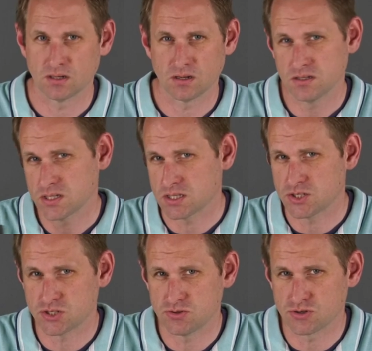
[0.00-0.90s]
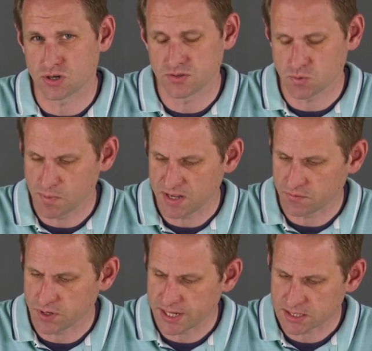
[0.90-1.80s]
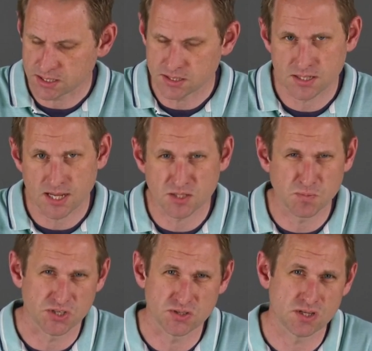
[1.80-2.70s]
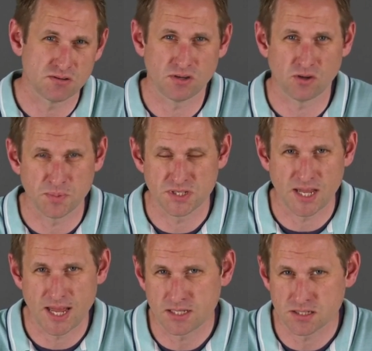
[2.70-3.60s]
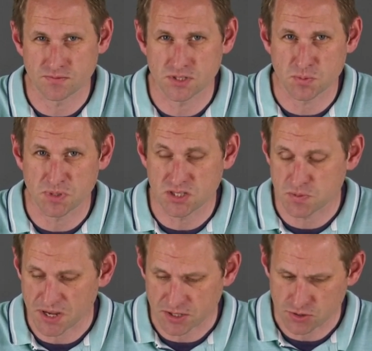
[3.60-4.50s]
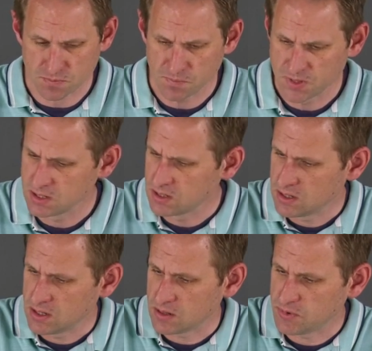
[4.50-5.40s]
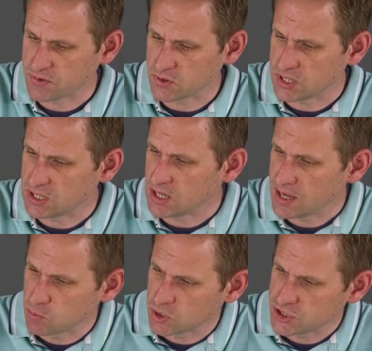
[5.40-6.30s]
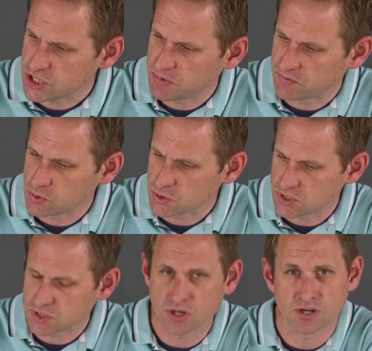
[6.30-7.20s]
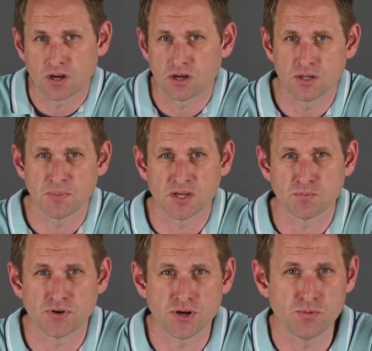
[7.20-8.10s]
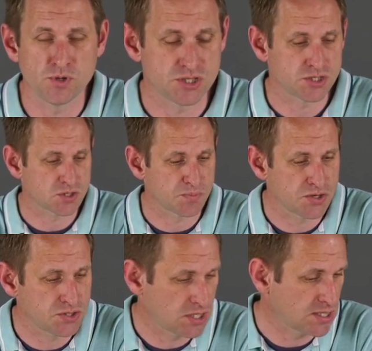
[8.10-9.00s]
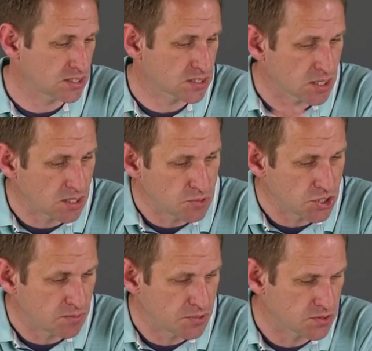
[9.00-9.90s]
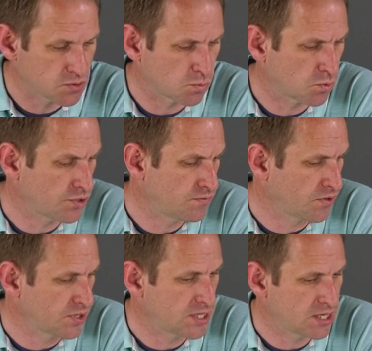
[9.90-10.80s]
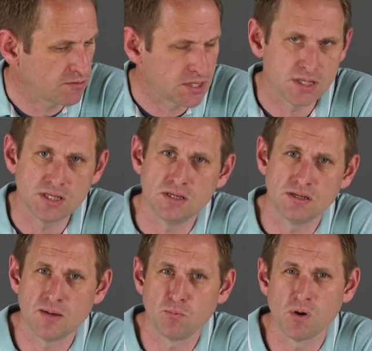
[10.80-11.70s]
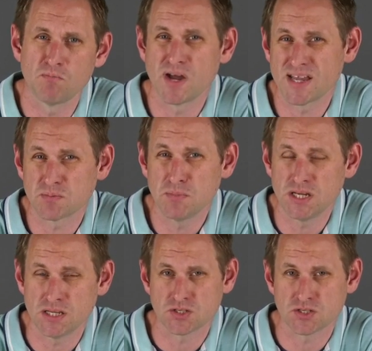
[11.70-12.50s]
Uh, I think these two drives will make for an excellent test because they're at opposite ends of the speed spectrum. And we've got the M1 chip, of course, inside our iPad Pro, which is supposedly the same chip as what you find here in the M1 Mac Mini.